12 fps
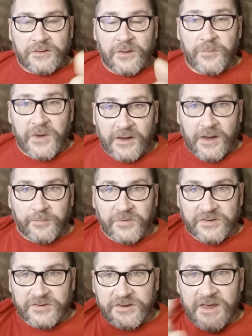to pick up
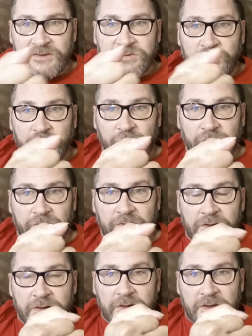this next truth
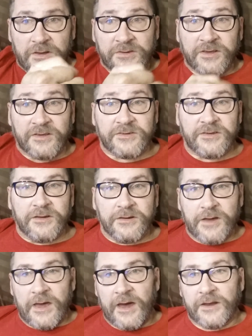says,
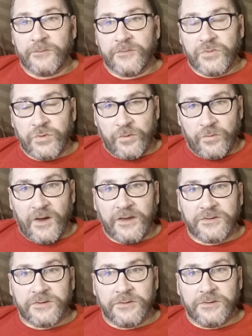Adam, you're
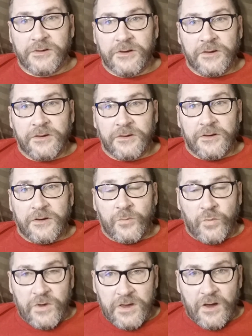right.
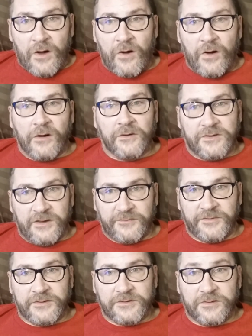We are
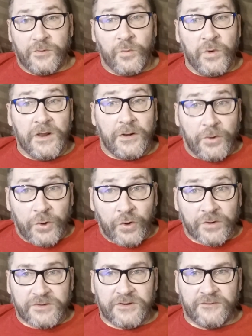different. We
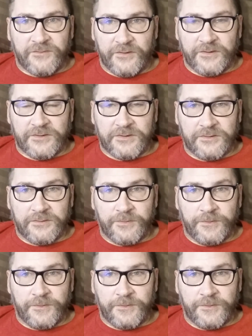look different.